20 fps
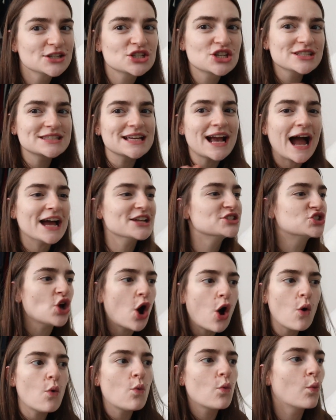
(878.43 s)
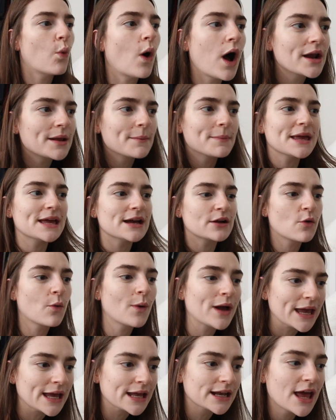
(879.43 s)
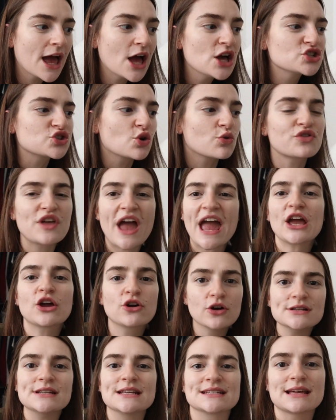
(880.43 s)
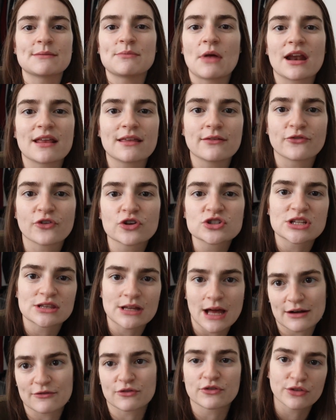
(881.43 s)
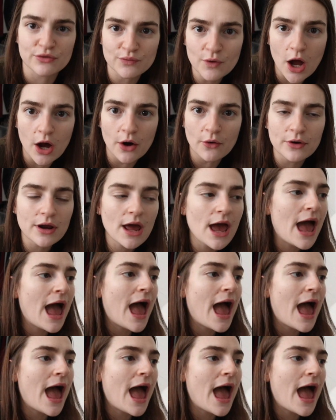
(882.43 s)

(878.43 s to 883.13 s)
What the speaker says: She's like, I don't want to be a queen, so thank goodness I'm not even first in line for the throne.